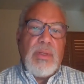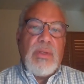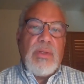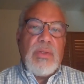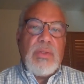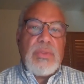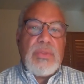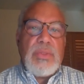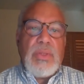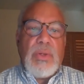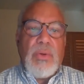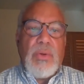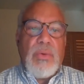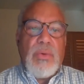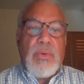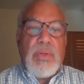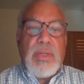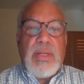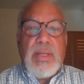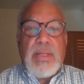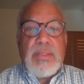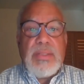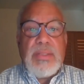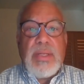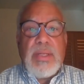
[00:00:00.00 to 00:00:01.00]
So in
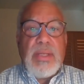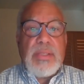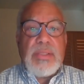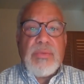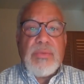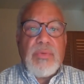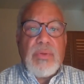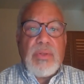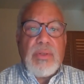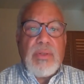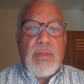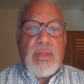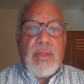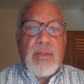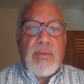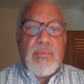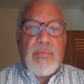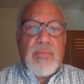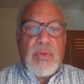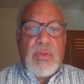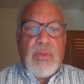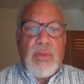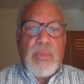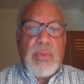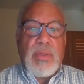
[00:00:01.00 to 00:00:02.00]
education for, for
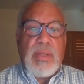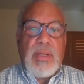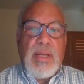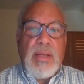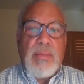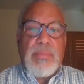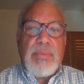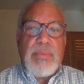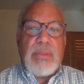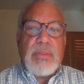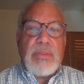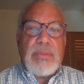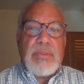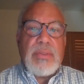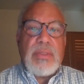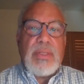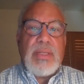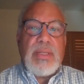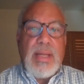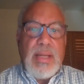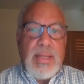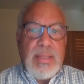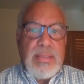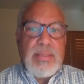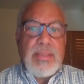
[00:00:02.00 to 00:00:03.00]
global competence,
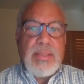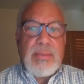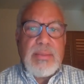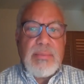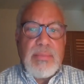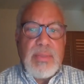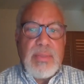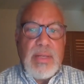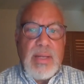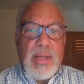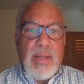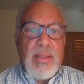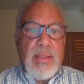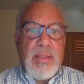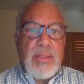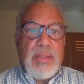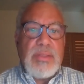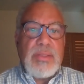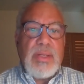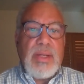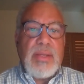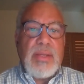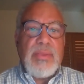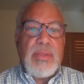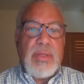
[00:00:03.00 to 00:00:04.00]
content, knowledge,
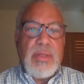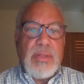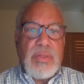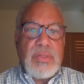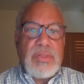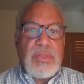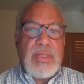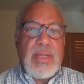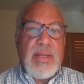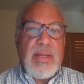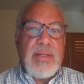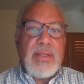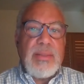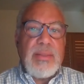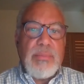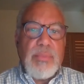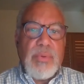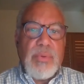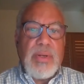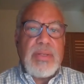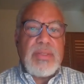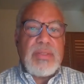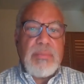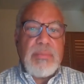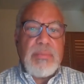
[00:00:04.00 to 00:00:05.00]
and the understanding it
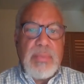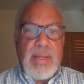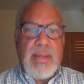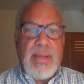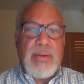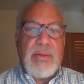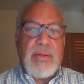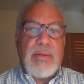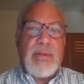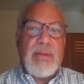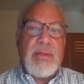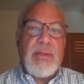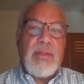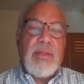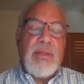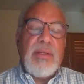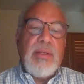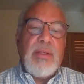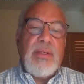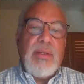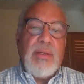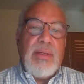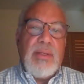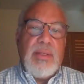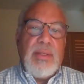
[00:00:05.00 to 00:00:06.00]
brings matter.
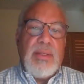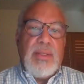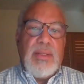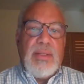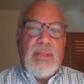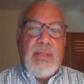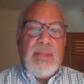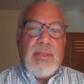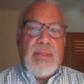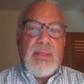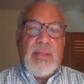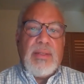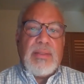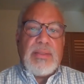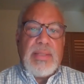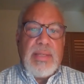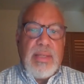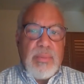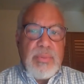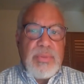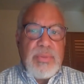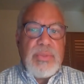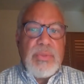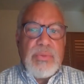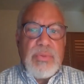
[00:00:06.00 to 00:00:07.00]
Uh, to
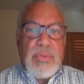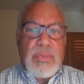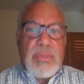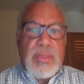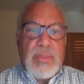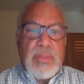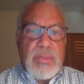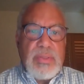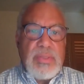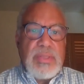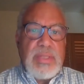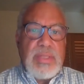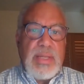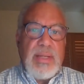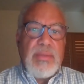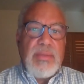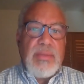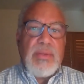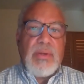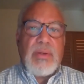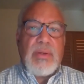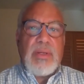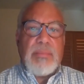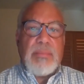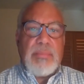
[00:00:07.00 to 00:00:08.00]
help students understand
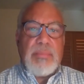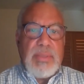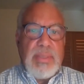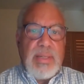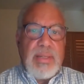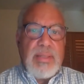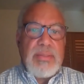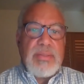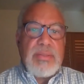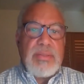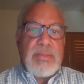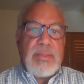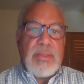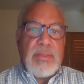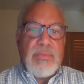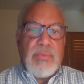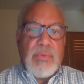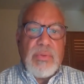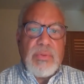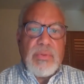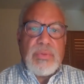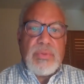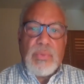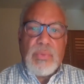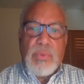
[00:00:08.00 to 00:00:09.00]
their complex and
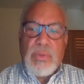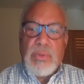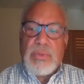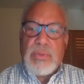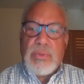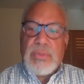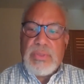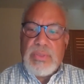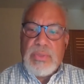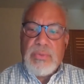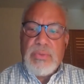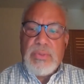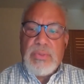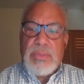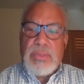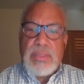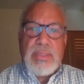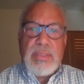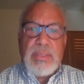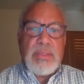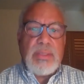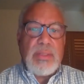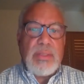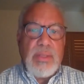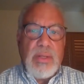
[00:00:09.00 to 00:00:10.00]
diverse world, students need
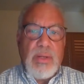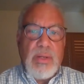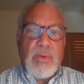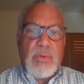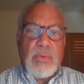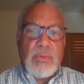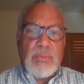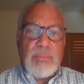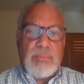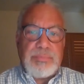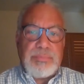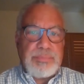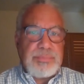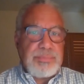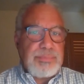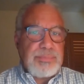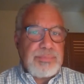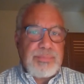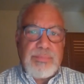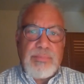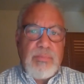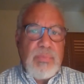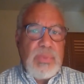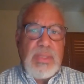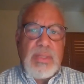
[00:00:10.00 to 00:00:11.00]
to know
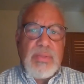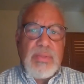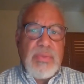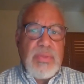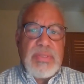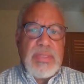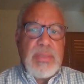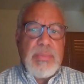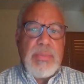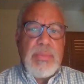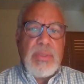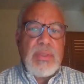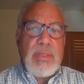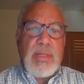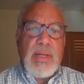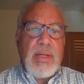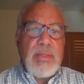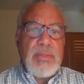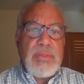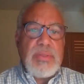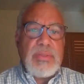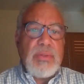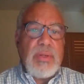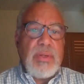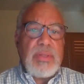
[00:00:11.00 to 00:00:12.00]
the seminal
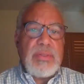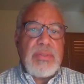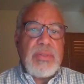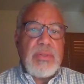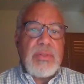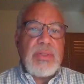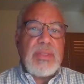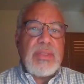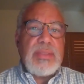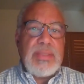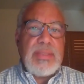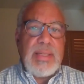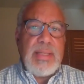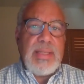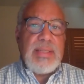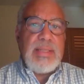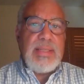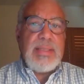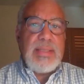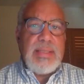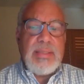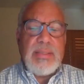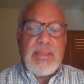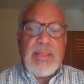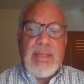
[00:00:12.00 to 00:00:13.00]
constructs that are contained
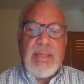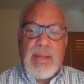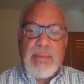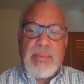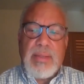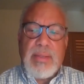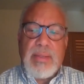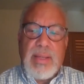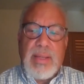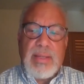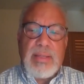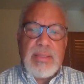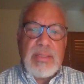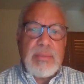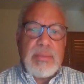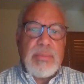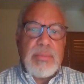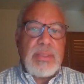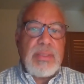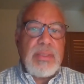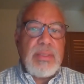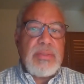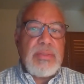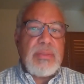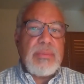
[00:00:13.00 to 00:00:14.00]
in the ac- academic
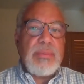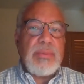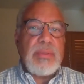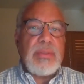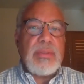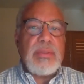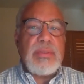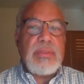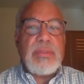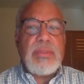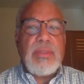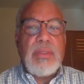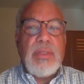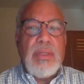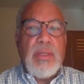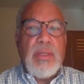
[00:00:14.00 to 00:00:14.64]
disciplines.